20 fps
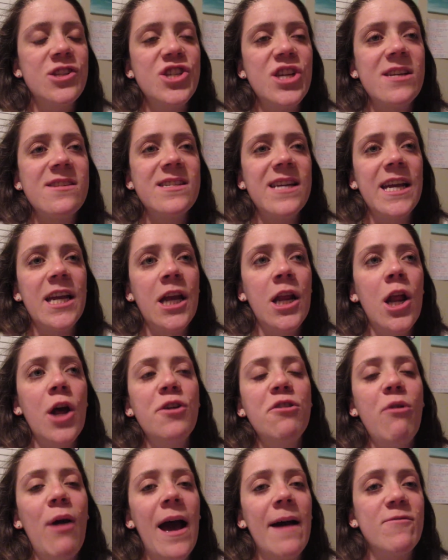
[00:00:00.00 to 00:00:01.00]
she's like, you know,
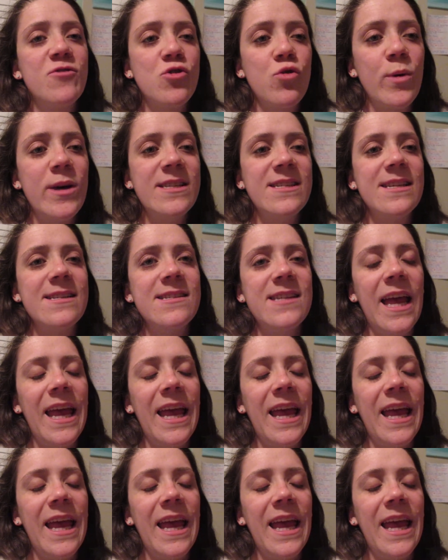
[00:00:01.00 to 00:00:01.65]
you have choices.